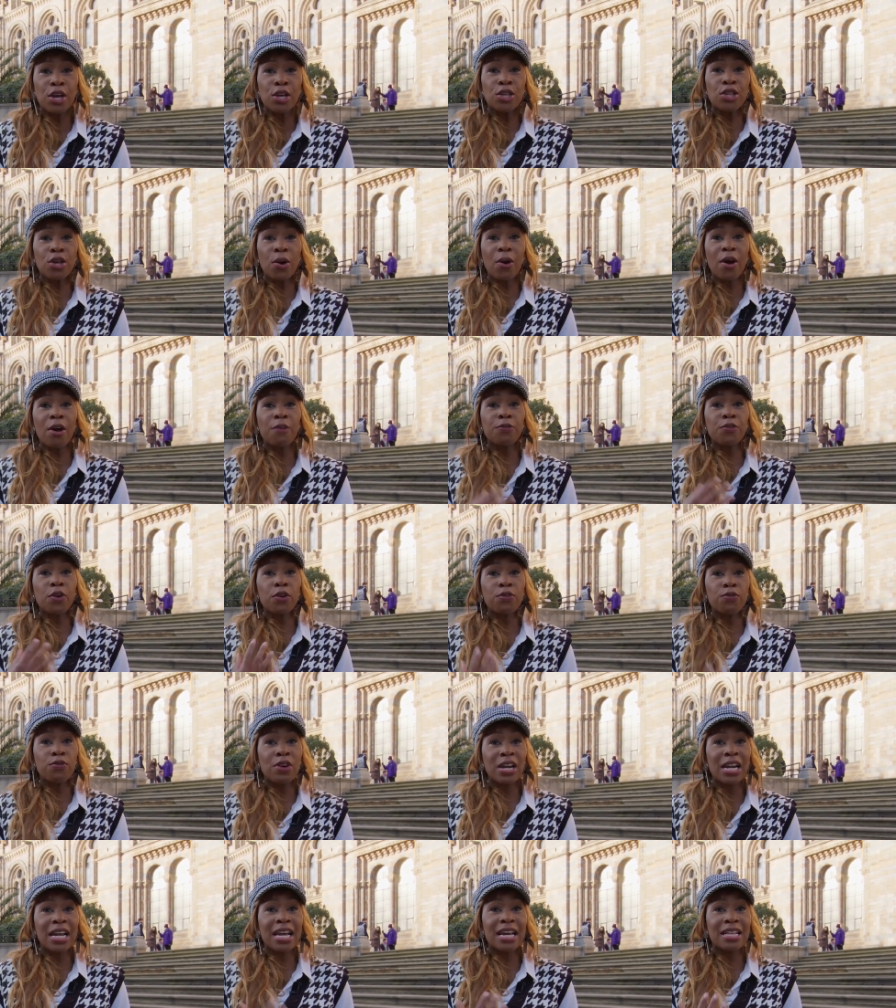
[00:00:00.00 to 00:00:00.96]
So if you're
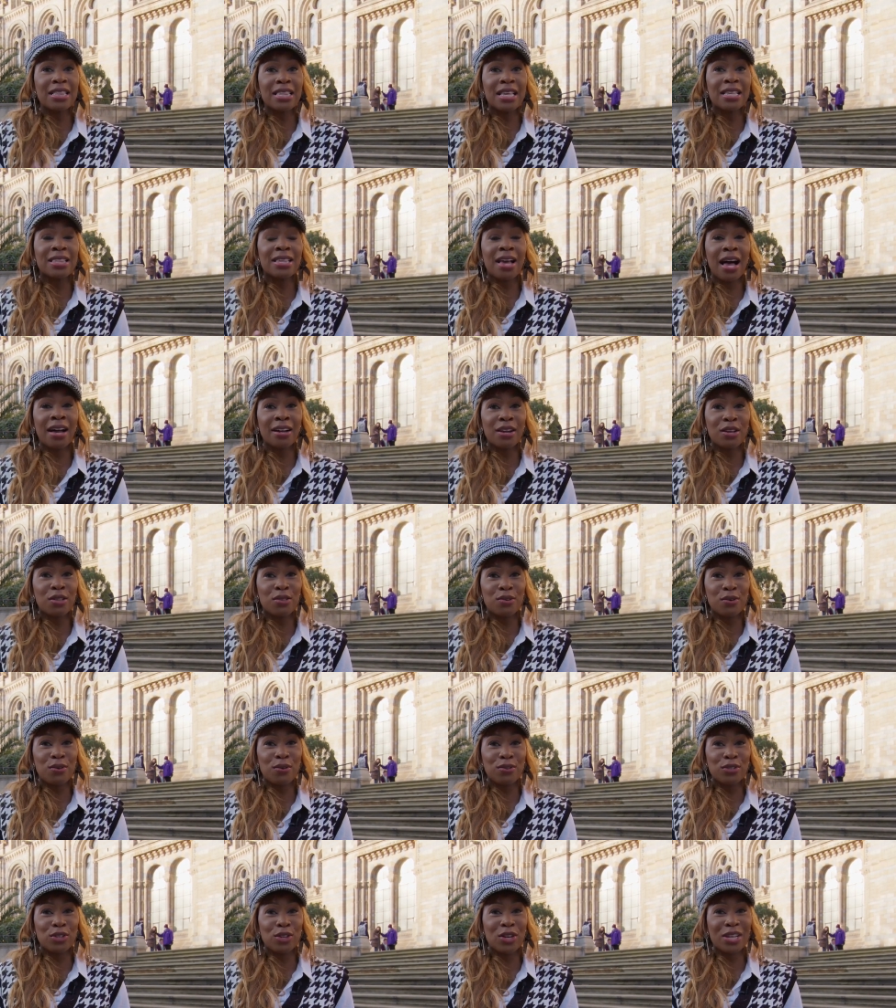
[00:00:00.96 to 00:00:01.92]
really into dinosaurs,